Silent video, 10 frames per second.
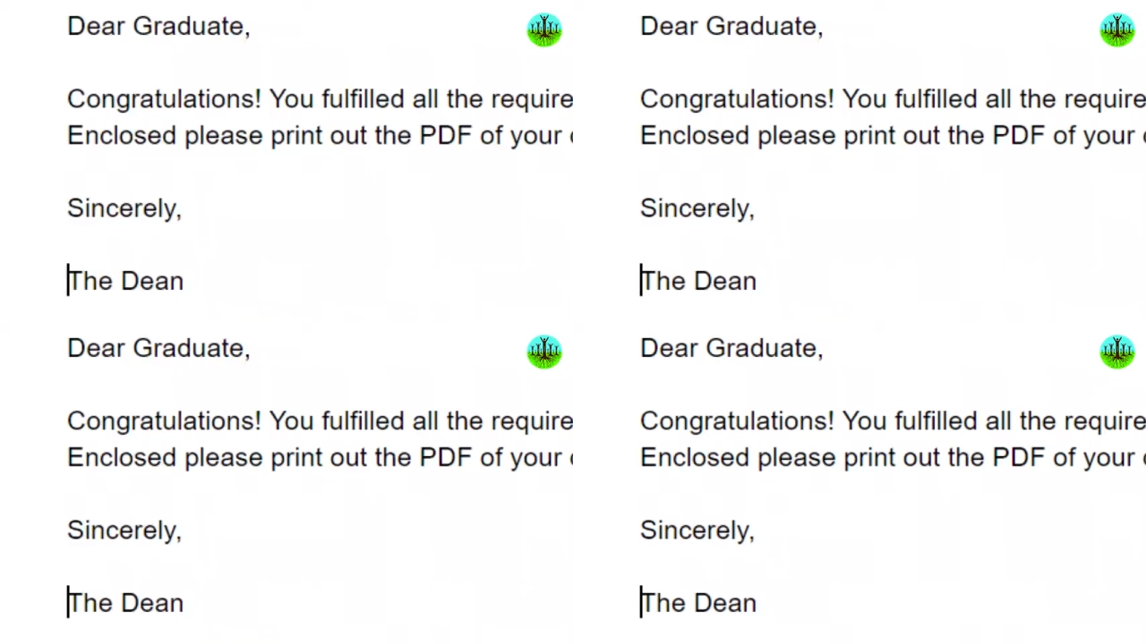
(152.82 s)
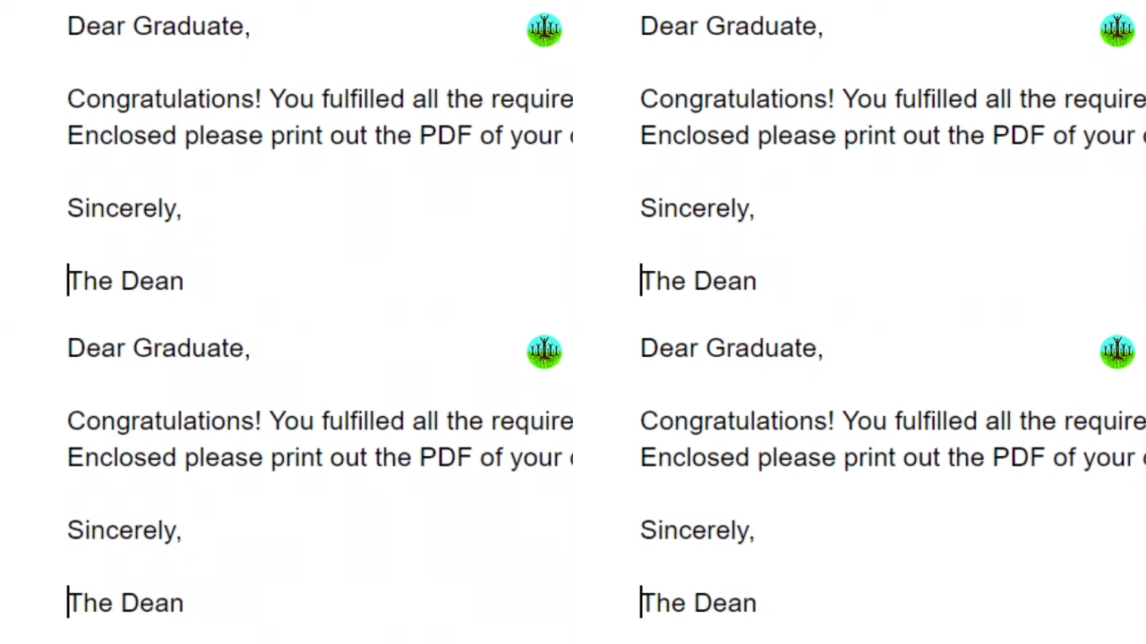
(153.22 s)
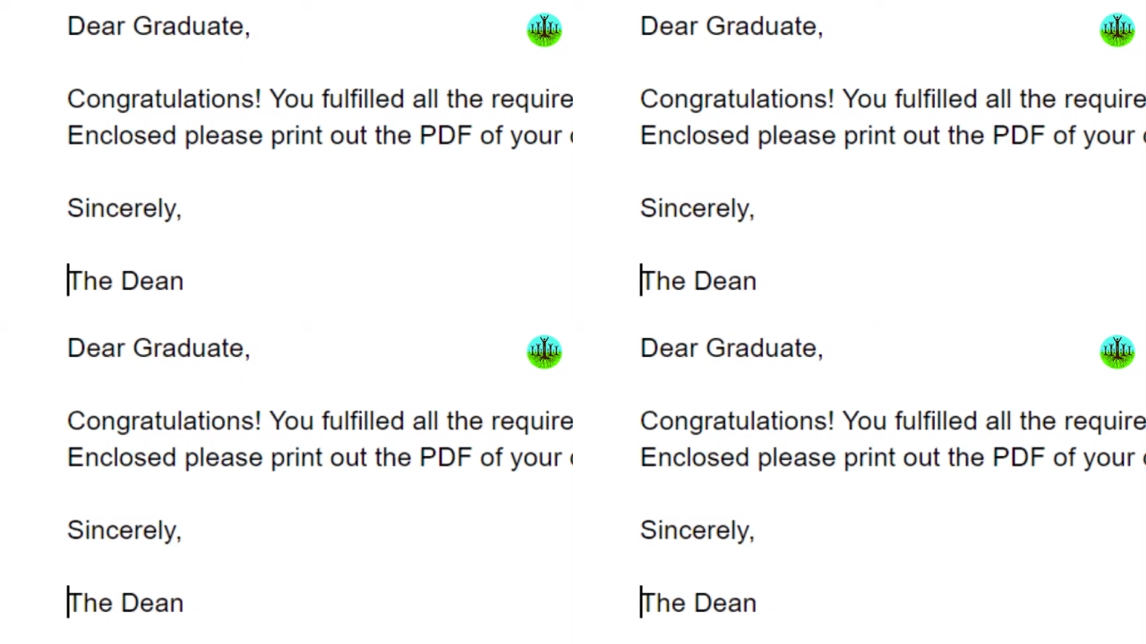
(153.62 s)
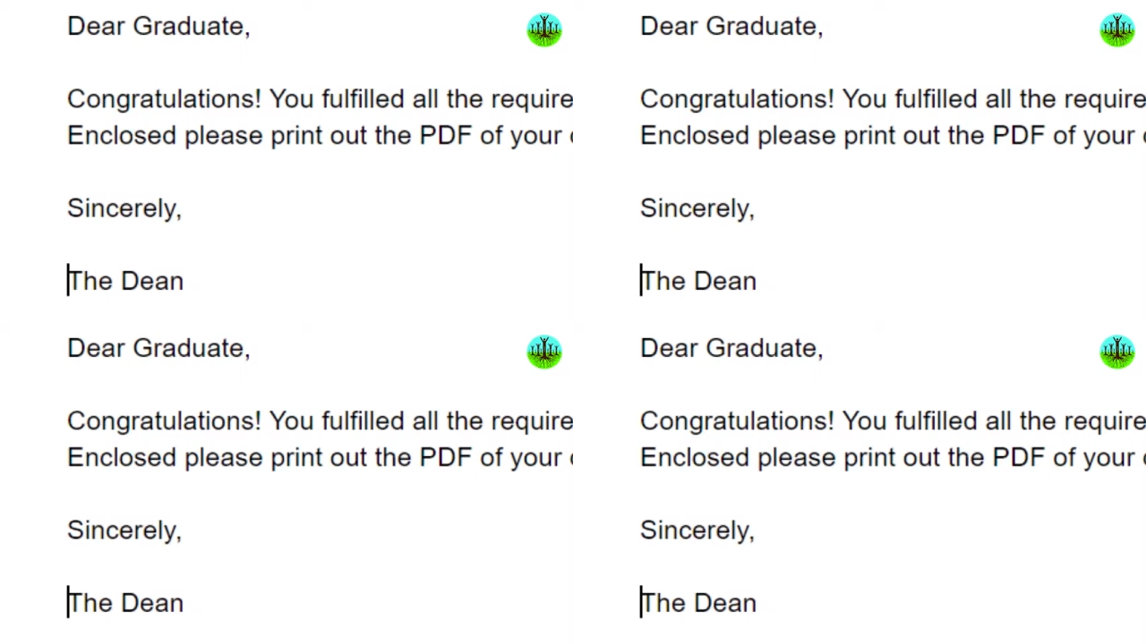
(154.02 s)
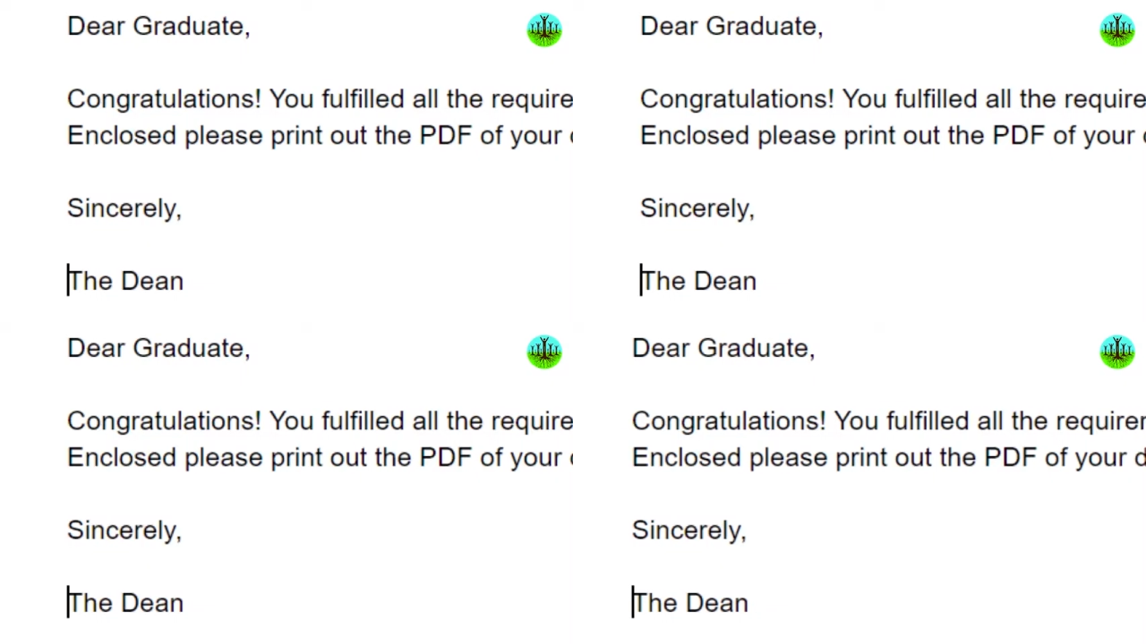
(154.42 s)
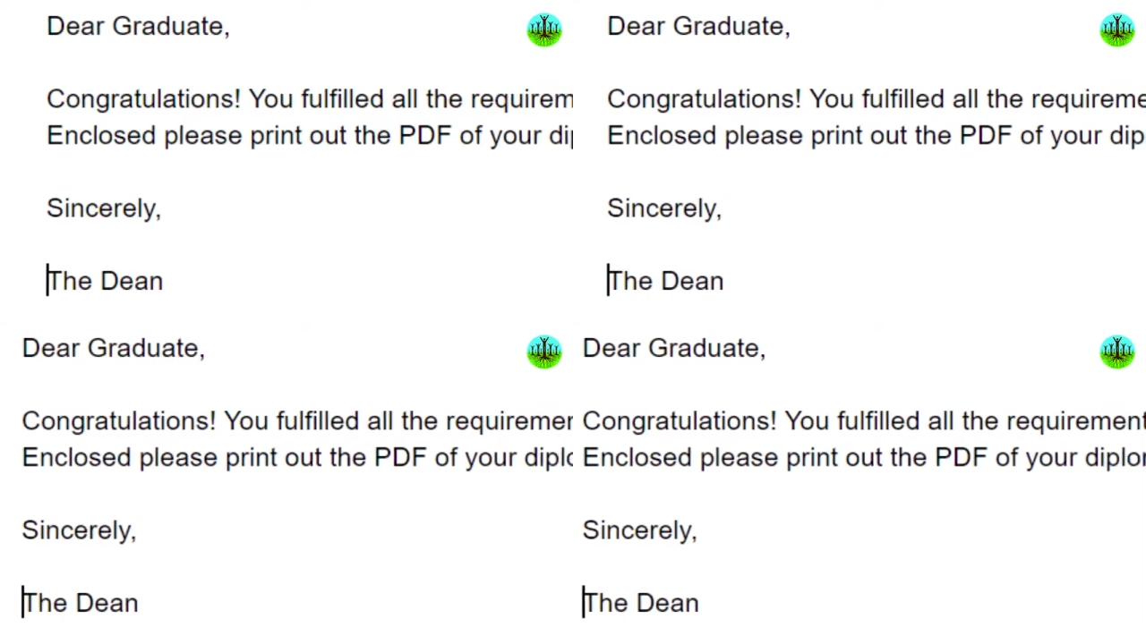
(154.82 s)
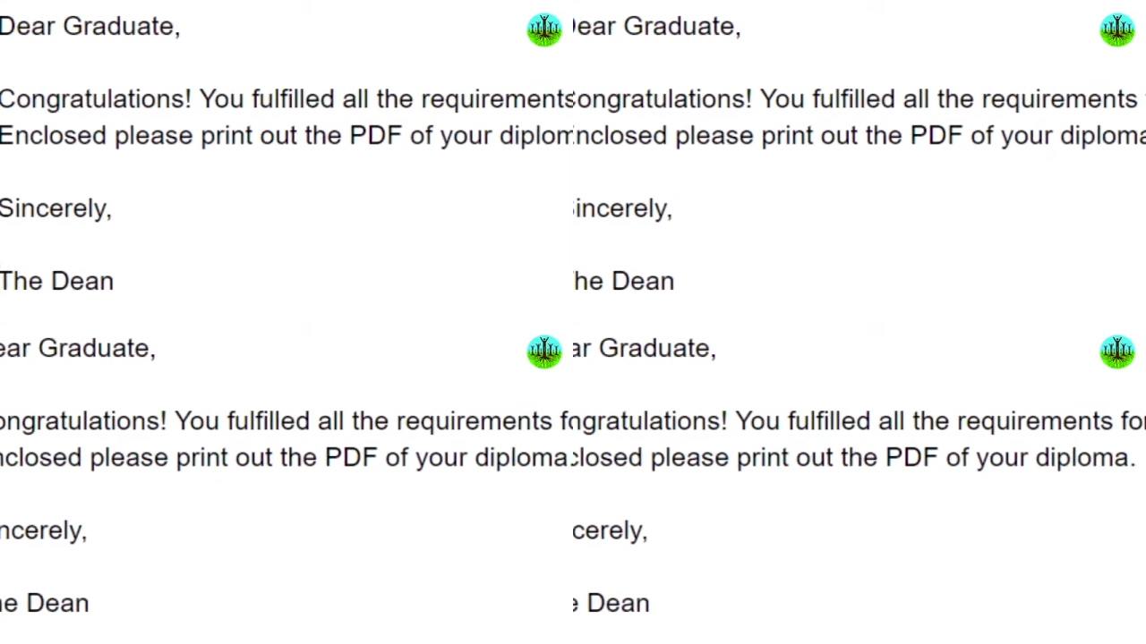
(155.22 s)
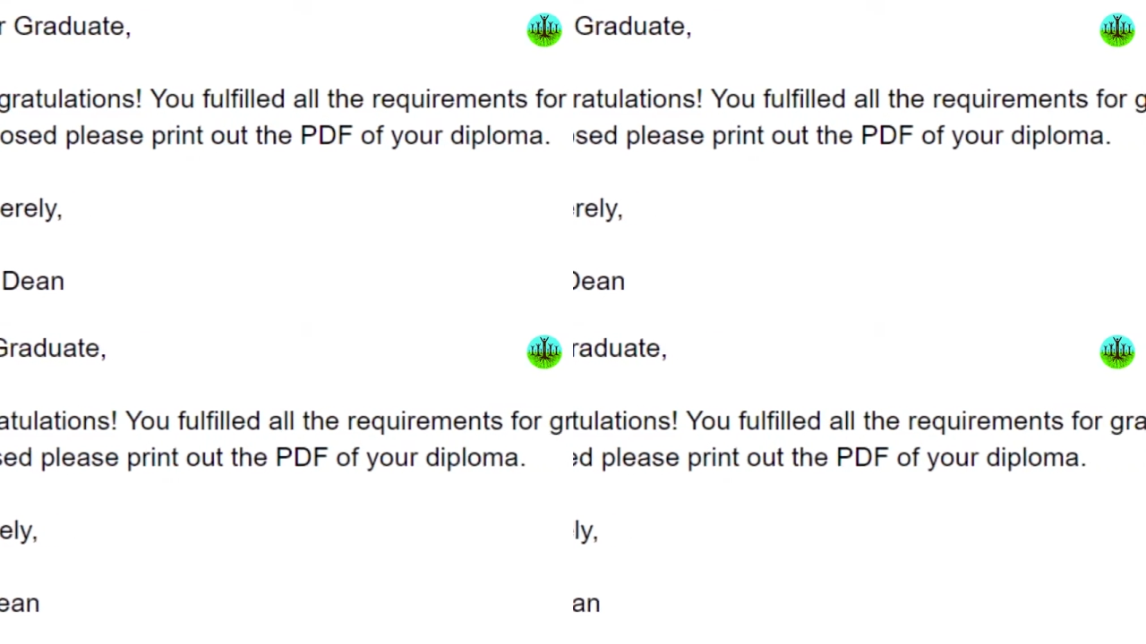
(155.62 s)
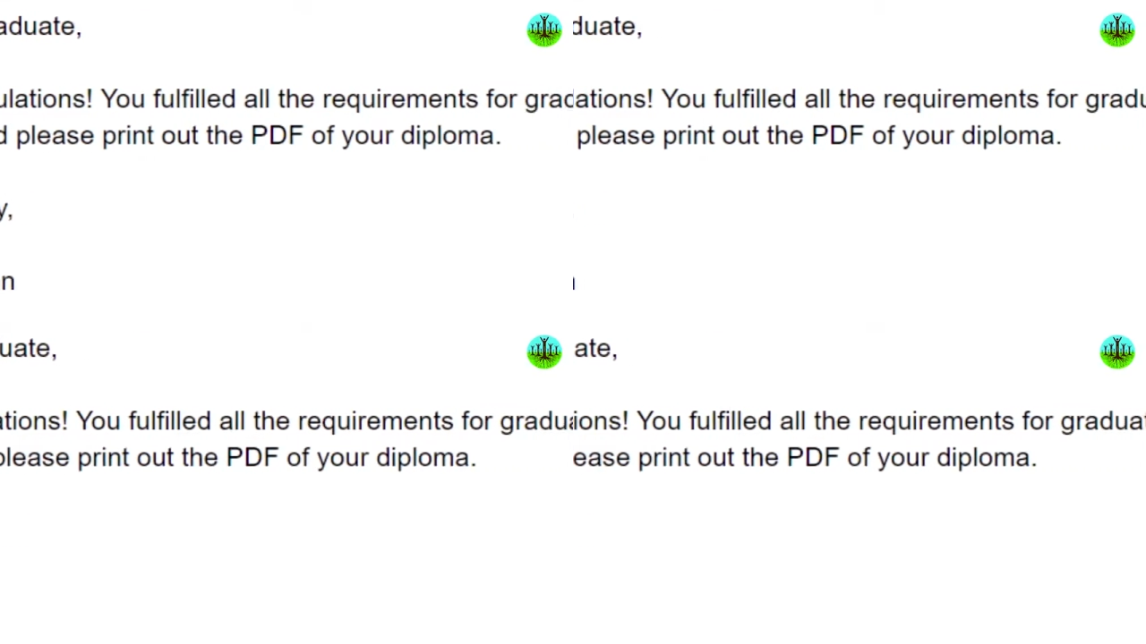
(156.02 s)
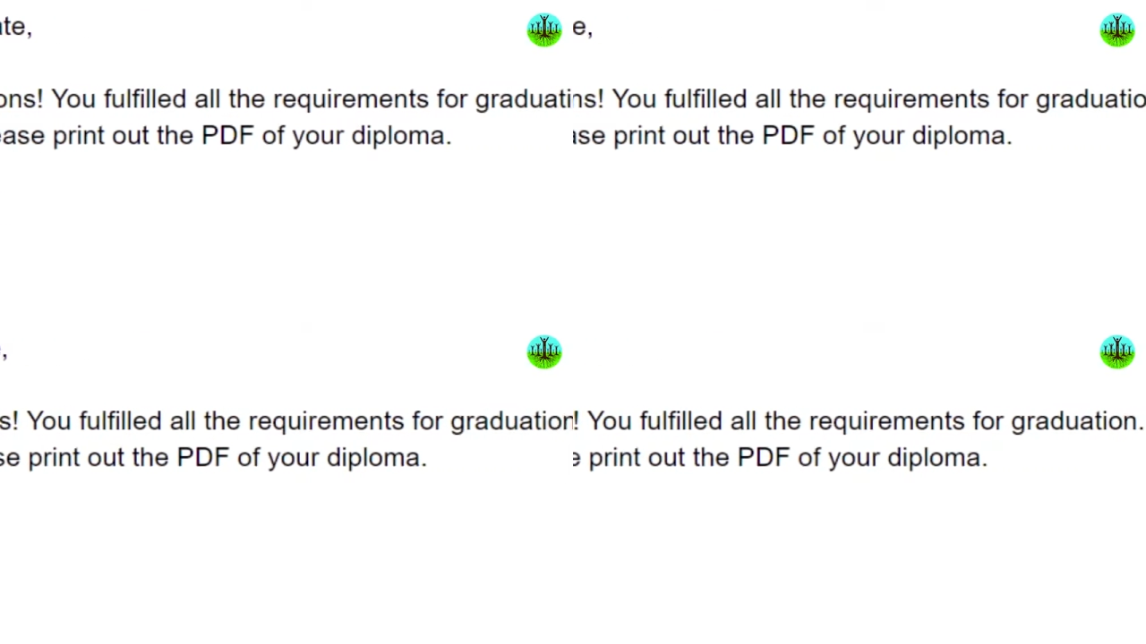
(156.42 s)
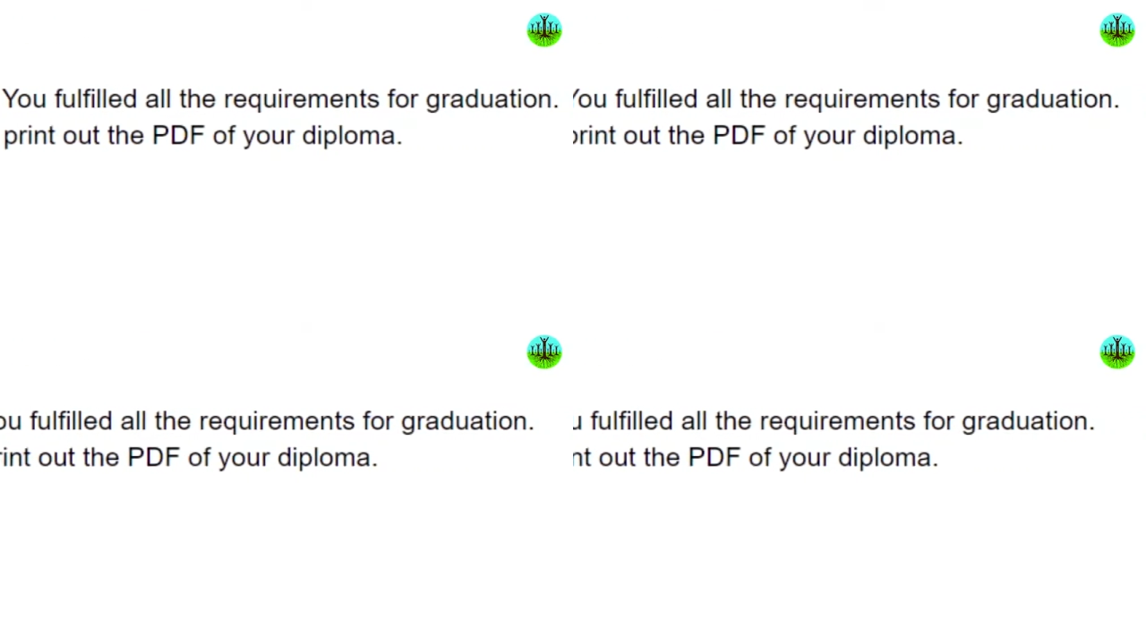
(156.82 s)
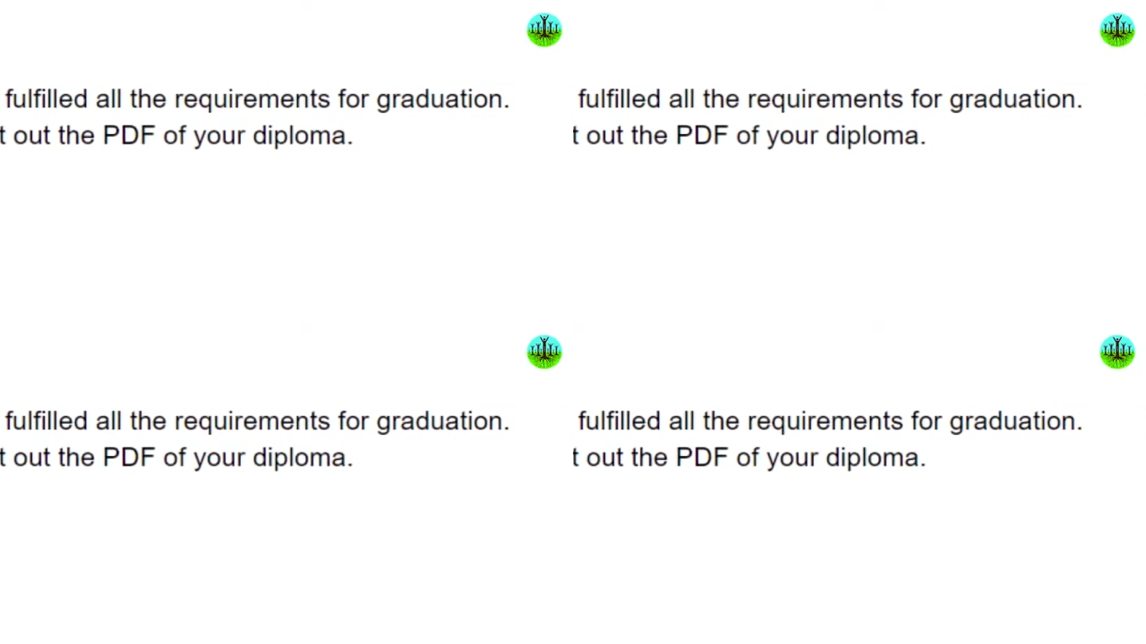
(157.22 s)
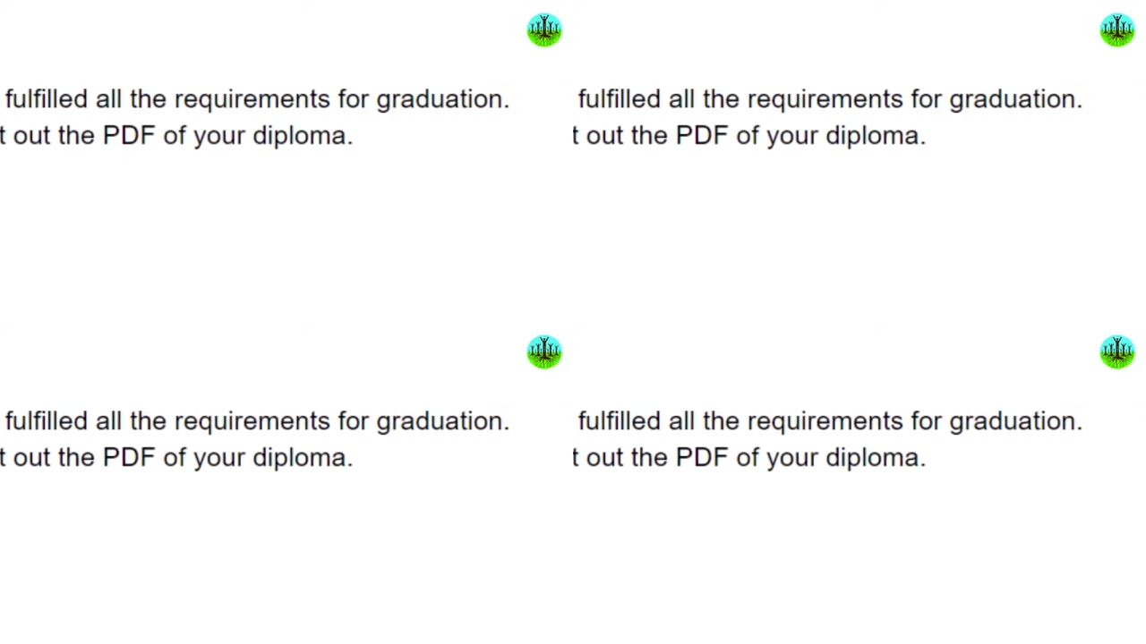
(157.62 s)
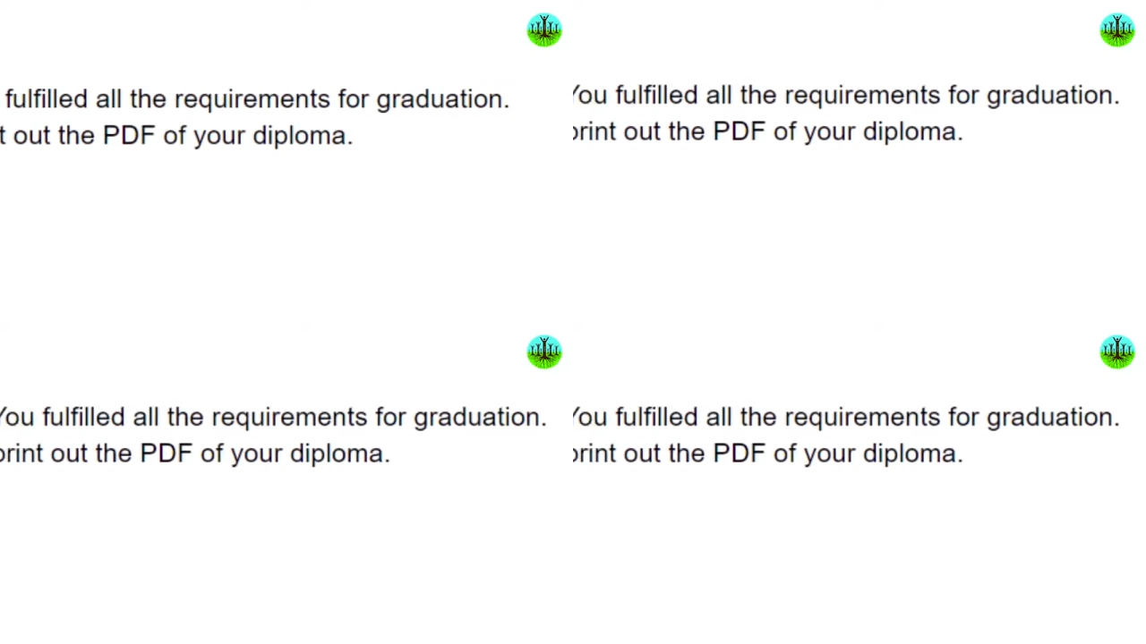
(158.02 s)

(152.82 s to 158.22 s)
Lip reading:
No face is visible, so there are no lips to read.